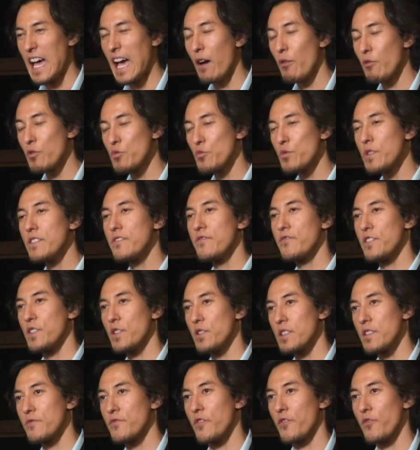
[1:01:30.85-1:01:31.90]
How would we
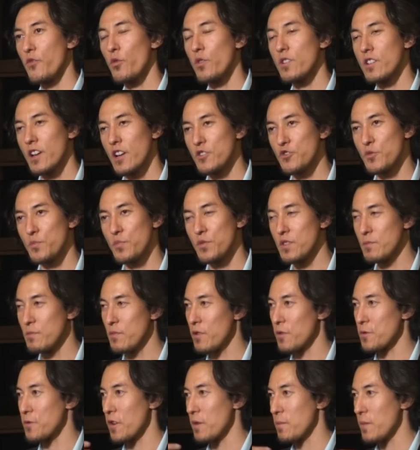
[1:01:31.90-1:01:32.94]
feel if a foreign country put a
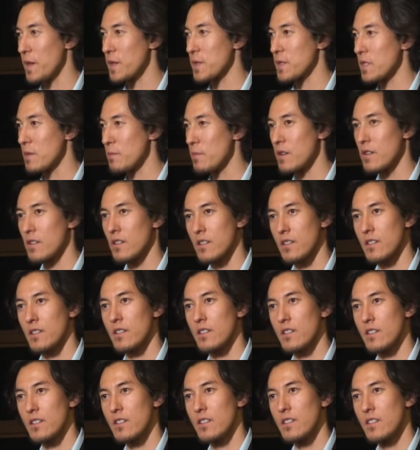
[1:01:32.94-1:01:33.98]
military base in America?
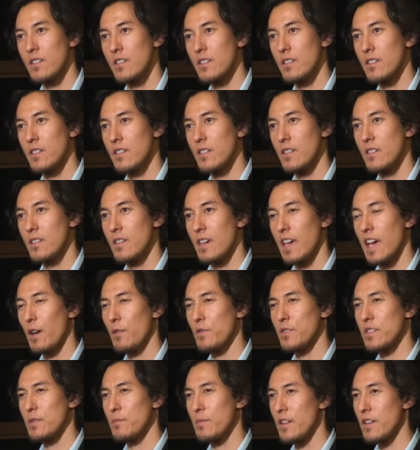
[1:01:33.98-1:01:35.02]
How
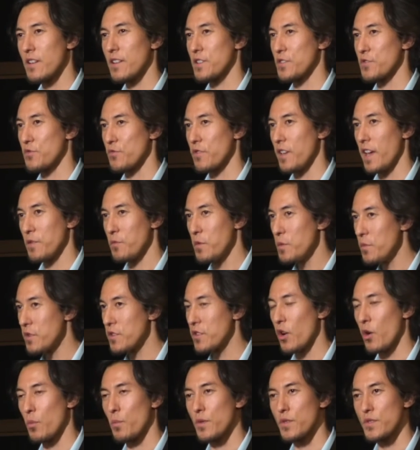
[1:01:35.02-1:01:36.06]
would the Americans react? We would
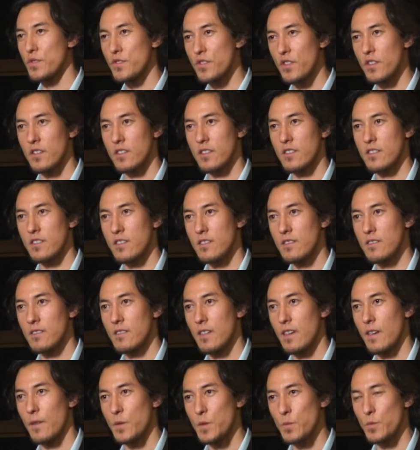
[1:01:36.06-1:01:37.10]
go berserk
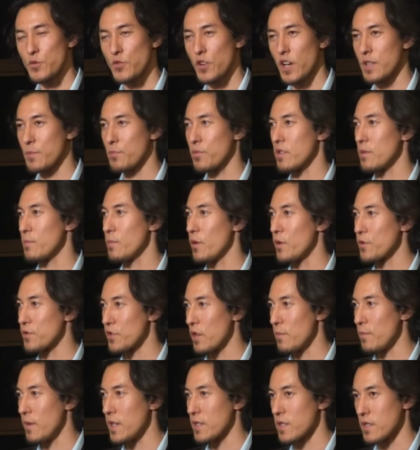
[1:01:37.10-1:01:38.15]
if someone tried to put a
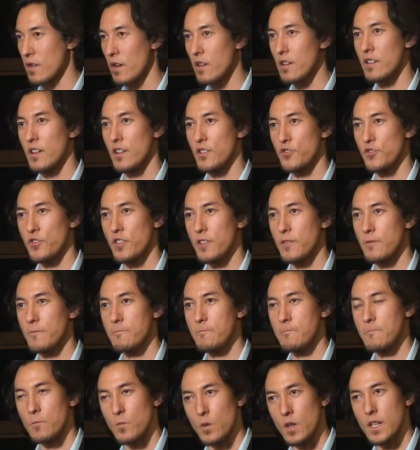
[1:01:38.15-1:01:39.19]
military base in our country,
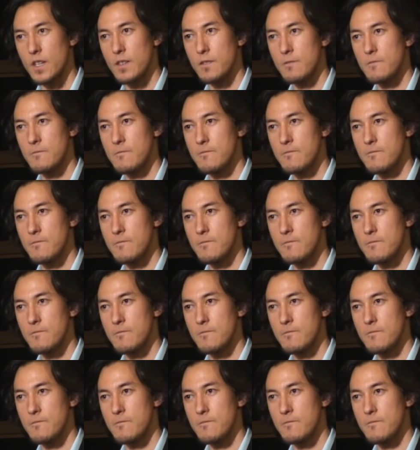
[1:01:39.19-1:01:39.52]
right?